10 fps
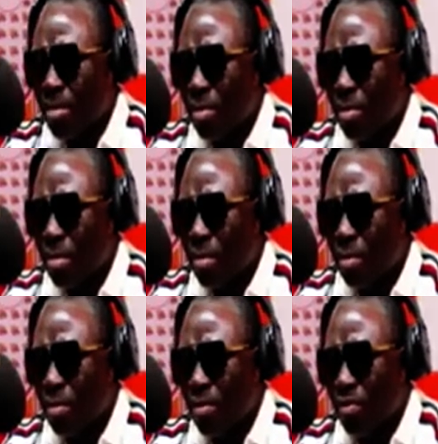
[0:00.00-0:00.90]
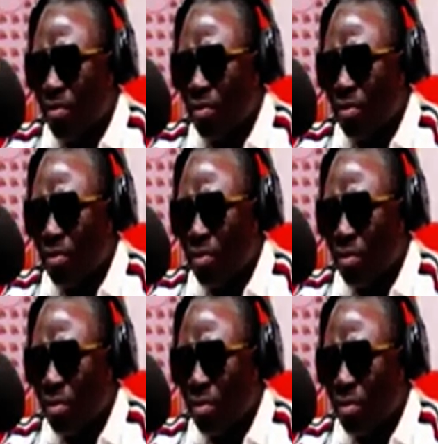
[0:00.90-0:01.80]
Now, I always said,
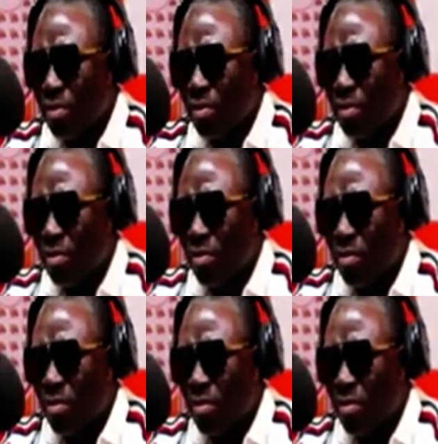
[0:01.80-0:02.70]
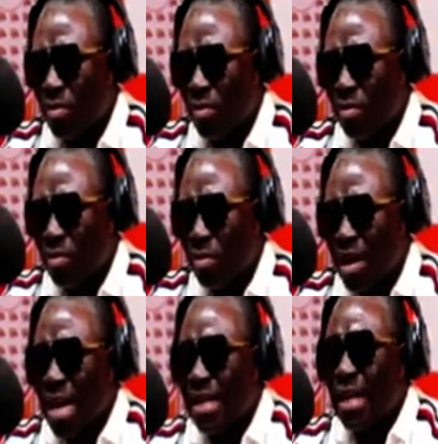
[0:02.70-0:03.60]
say, Nipa and no more crowd than in Tatia.
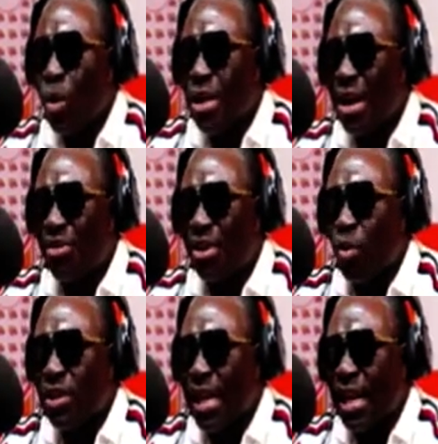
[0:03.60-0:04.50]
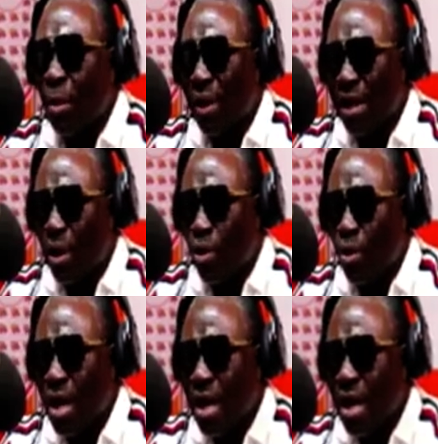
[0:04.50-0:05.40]
As a young she was here, one caco,
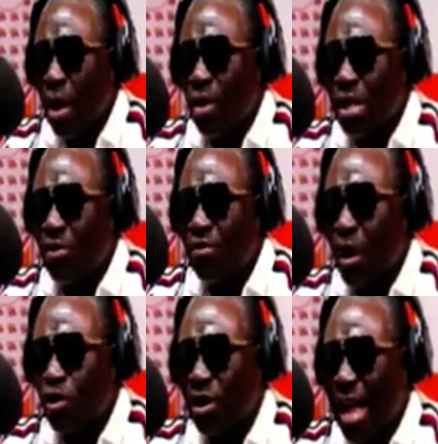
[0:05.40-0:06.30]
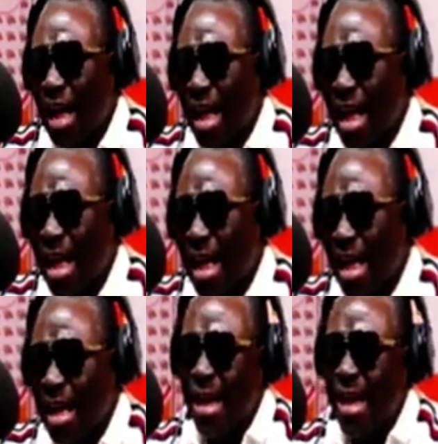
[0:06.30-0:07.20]
and we see the false.
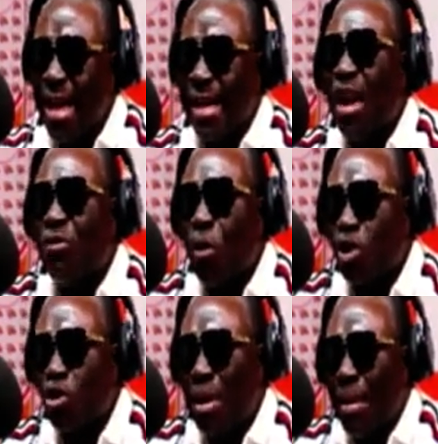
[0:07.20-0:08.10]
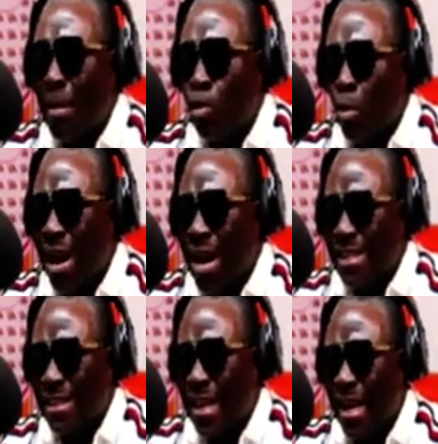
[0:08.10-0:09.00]
Yes, you're forcing the man and woman. I
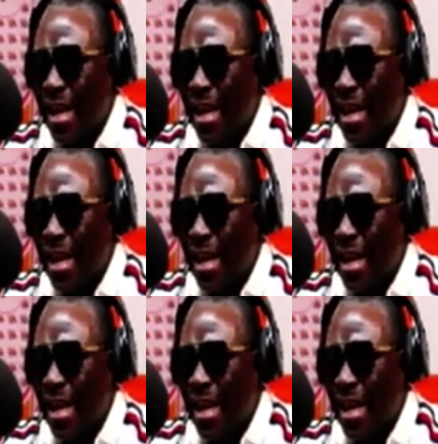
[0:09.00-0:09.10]
say,